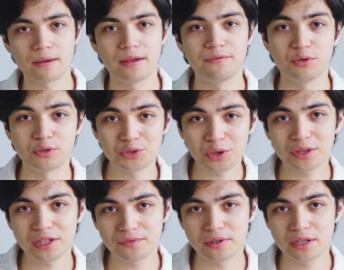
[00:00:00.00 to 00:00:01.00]
If you enjoyed
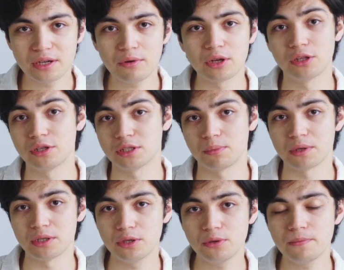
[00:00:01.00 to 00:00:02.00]
this video and learned
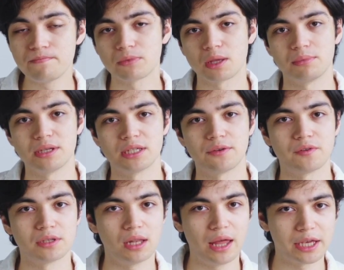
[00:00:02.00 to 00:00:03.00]
something new, please give
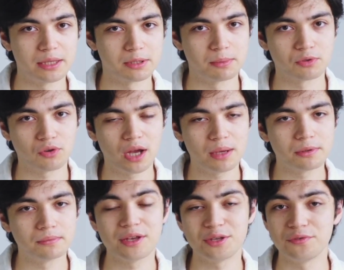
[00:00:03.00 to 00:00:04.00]
us a like and subscribe.
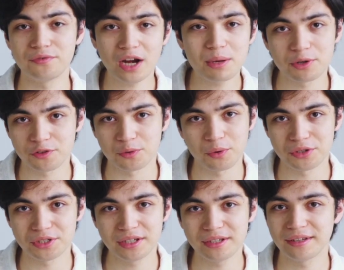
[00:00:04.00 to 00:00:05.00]
Thank you very much for
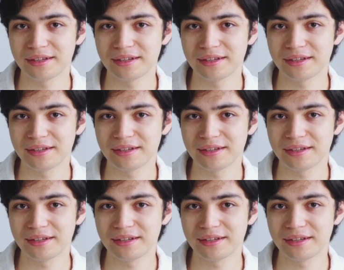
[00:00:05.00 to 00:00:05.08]
watching,